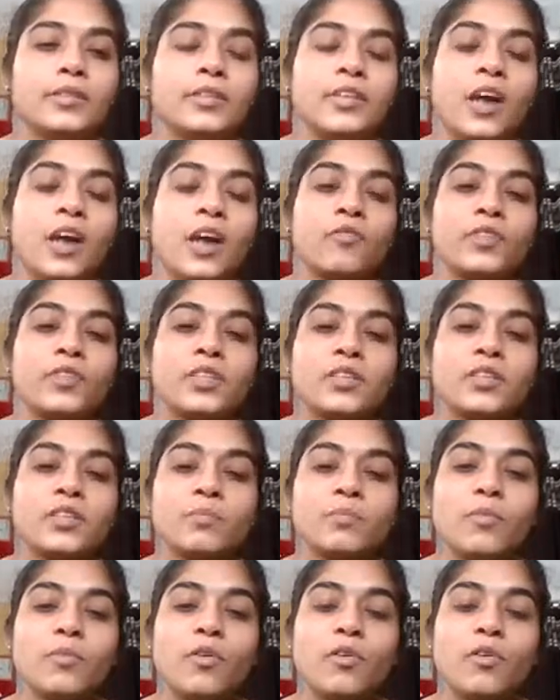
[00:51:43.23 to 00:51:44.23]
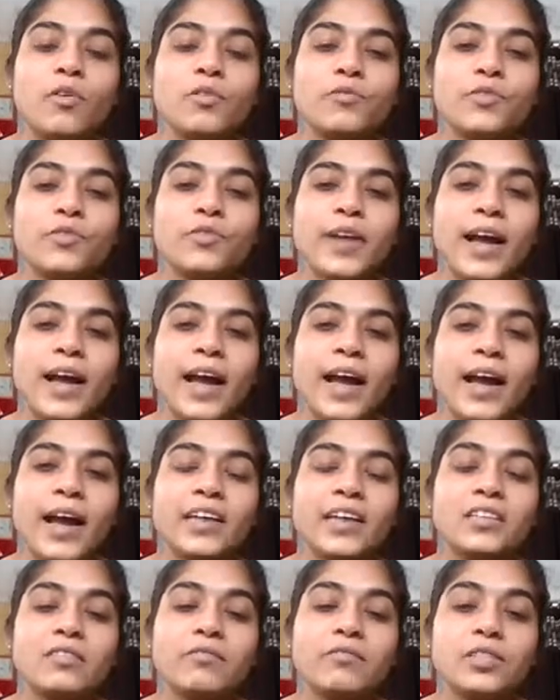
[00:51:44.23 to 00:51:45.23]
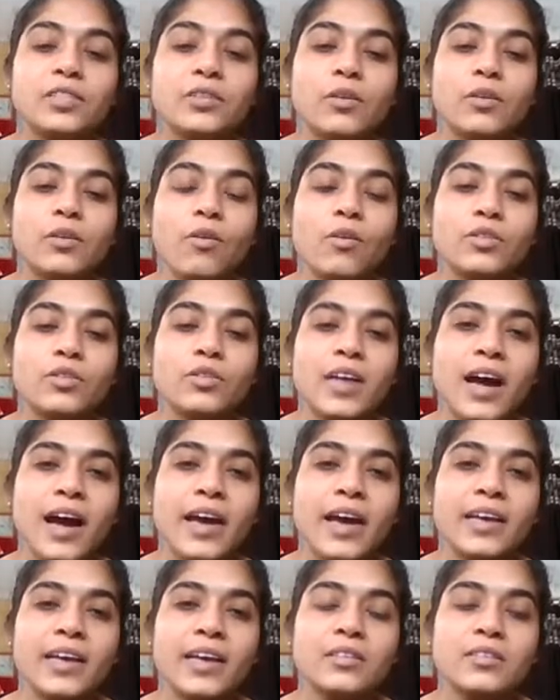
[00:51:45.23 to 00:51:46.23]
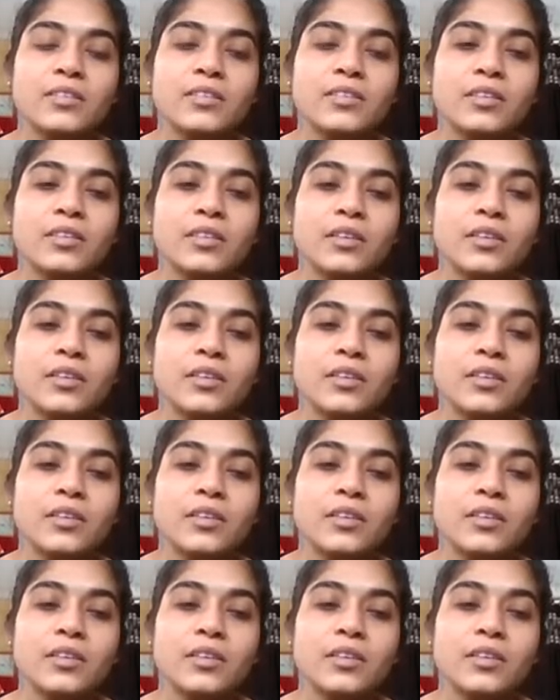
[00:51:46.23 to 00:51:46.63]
Now with the support of your hand, with closed eyes,